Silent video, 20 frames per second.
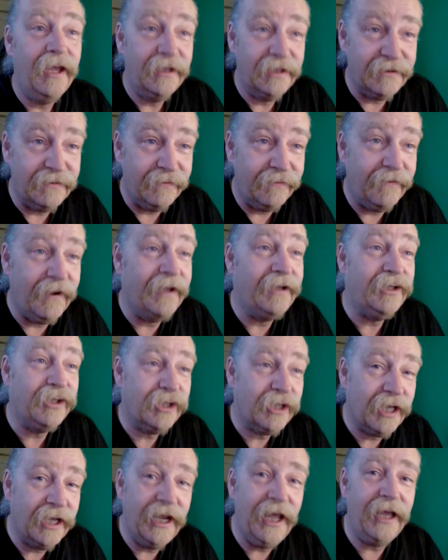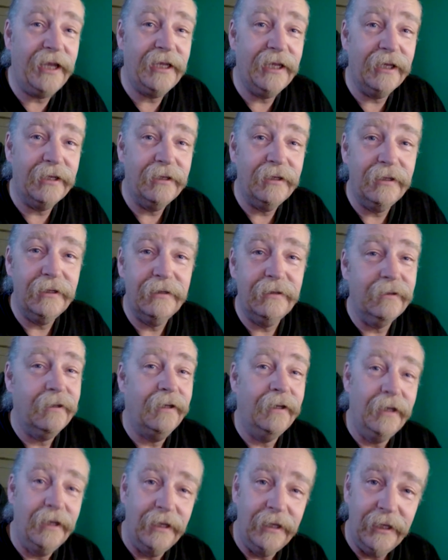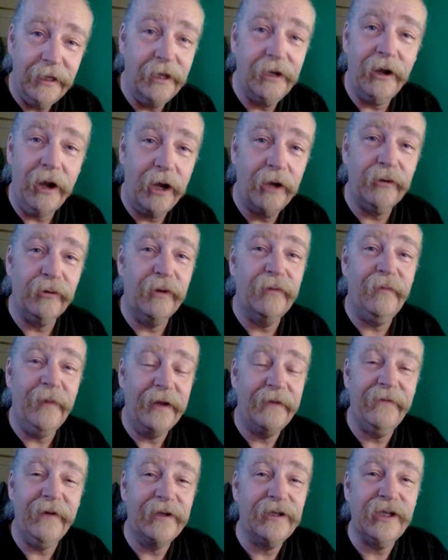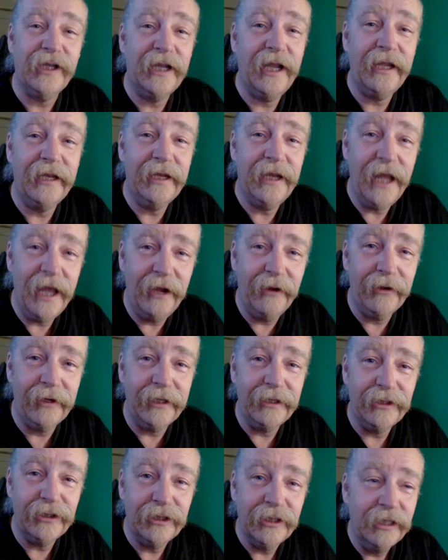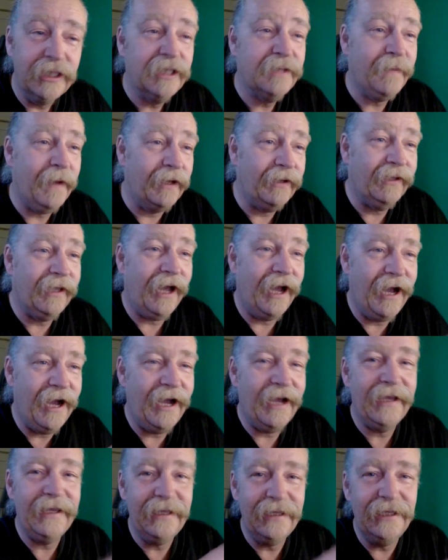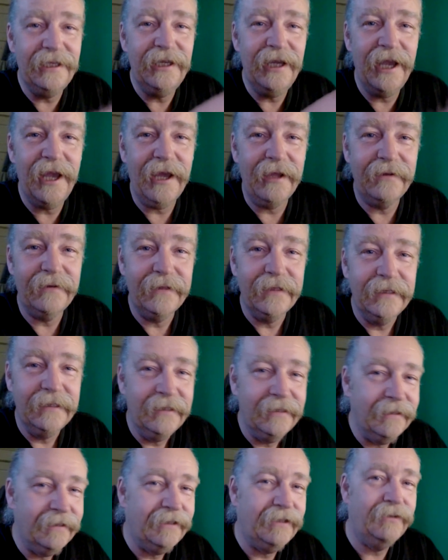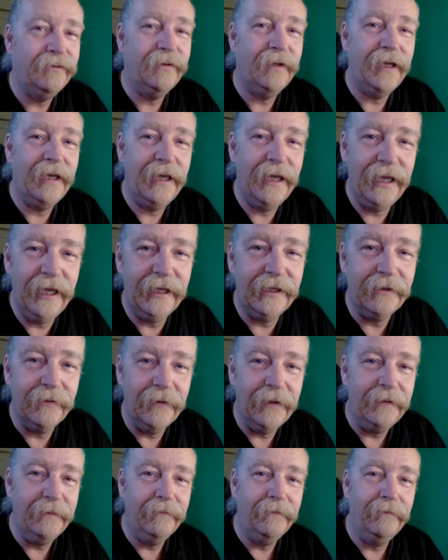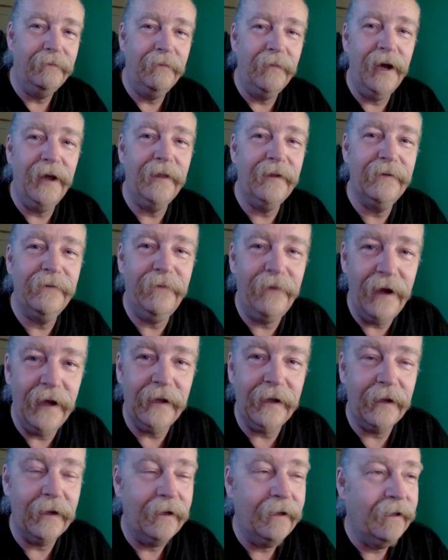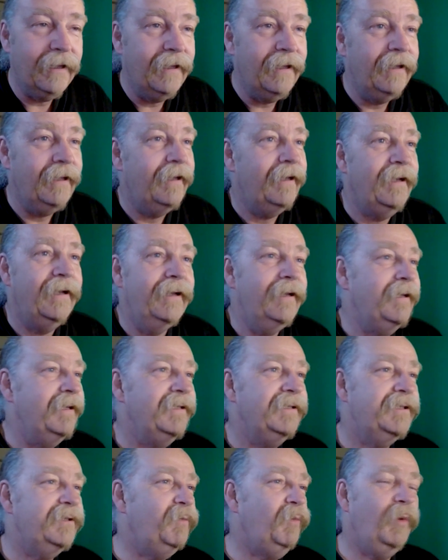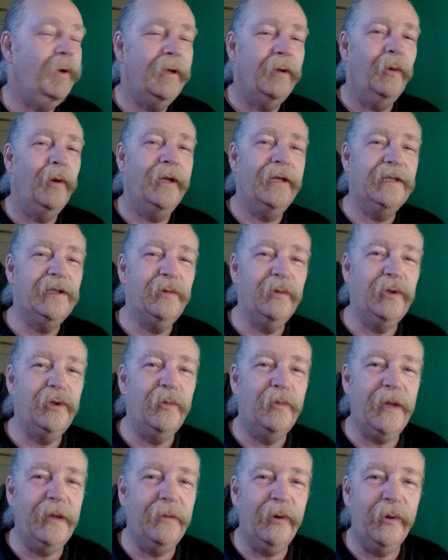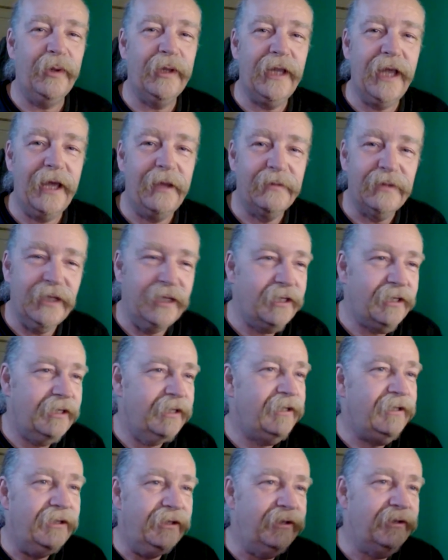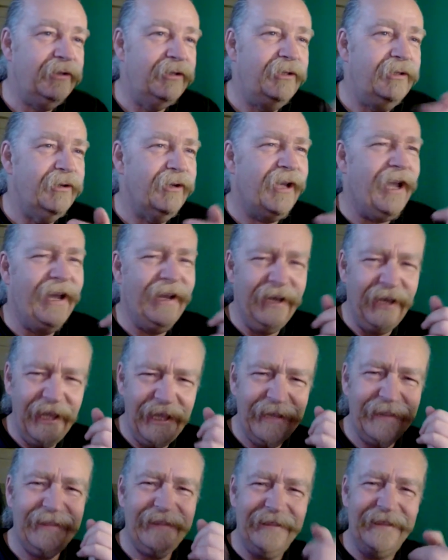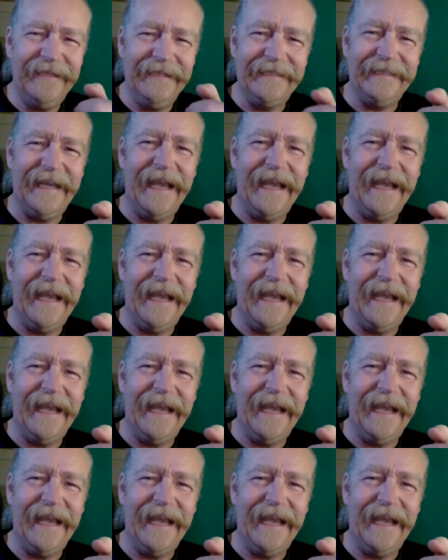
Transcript: It's French-Canadian, in honor of my French-Canadian heritage, spelled I E N. You ignorant motherfucker. What, what is it with you people with names? You're kind of like this